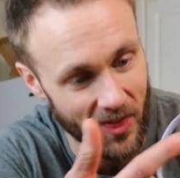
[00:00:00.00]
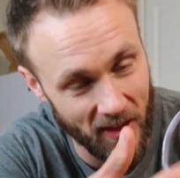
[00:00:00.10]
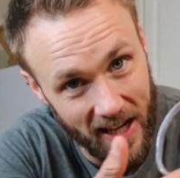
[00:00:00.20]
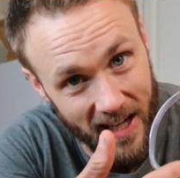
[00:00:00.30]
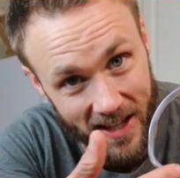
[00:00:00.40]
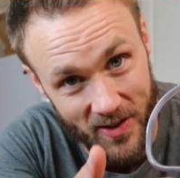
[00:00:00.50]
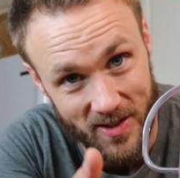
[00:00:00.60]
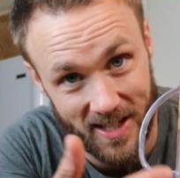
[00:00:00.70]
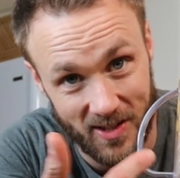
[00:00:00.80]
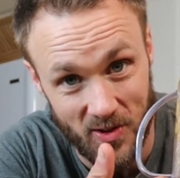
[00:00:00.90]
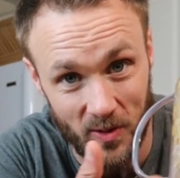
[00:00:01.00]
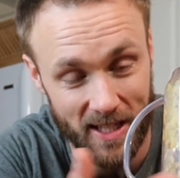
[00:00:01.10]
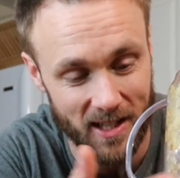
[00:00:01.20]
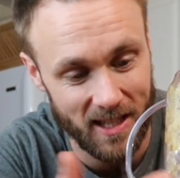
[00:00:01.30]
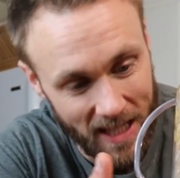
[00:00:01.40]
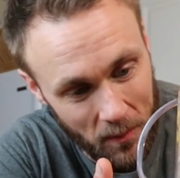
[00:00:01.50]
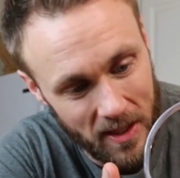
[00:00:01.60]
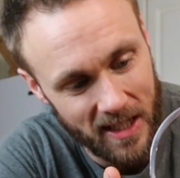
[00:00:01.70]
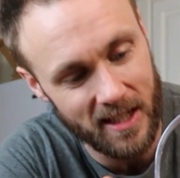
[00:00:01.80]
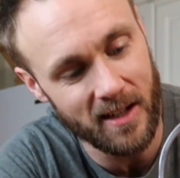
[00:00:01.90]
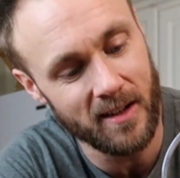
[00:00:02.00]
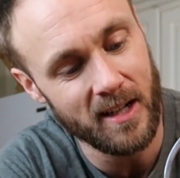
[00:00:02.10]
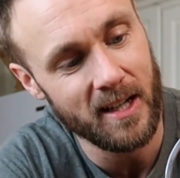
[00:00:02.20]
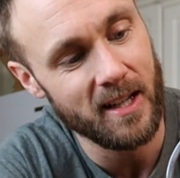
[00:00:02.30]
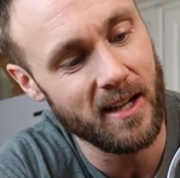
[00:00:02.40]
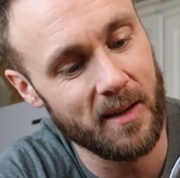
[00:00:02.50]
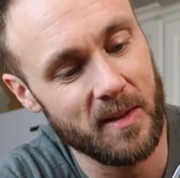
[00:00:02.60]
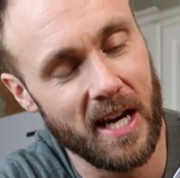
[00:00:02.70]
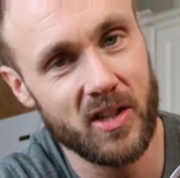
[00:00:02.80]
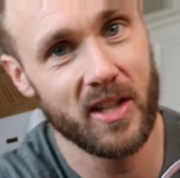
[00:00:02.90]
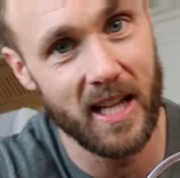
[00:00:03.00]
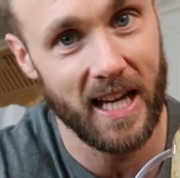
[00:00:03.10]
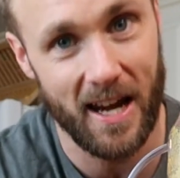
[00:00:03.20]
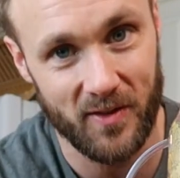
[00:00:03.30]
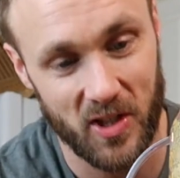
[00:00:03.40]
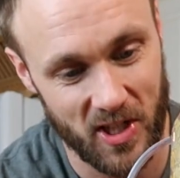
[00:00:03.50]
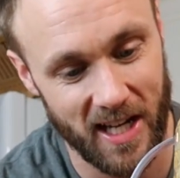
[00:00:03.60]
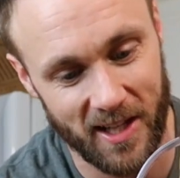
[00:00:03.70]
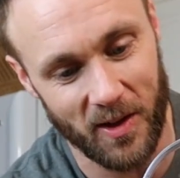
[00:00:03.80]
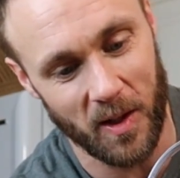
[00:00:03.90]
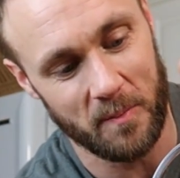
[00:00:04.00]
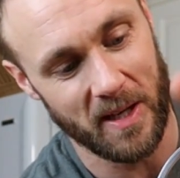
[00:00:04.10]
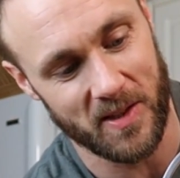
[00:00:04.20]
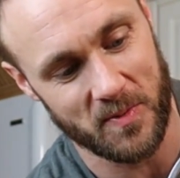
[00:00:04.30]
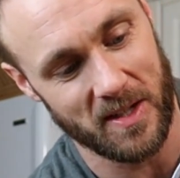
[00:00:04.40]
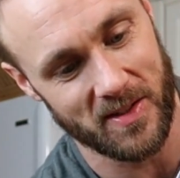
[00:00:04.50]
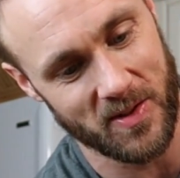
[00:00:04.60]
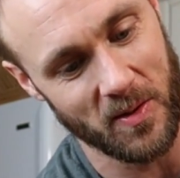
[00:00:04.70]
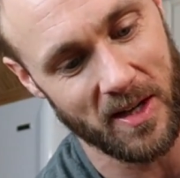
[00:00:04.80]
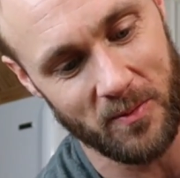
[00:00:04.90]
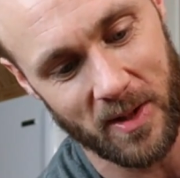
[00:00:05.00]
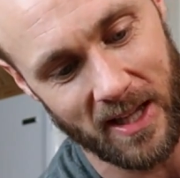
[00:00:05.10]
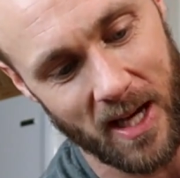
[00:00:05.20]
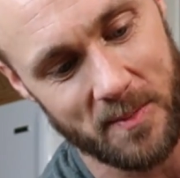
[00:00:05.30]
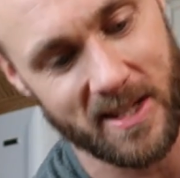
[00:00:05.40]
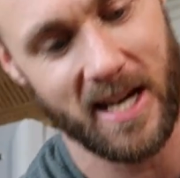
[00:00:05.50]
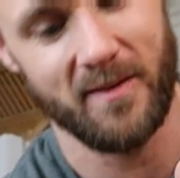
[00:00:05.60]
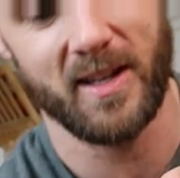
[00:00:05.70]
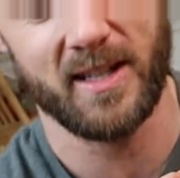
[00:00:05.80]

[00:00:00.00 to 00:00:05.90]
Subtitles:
thick and there's like so little liquid in here. You actually like have to shake it a little bit as well, so it really helps to have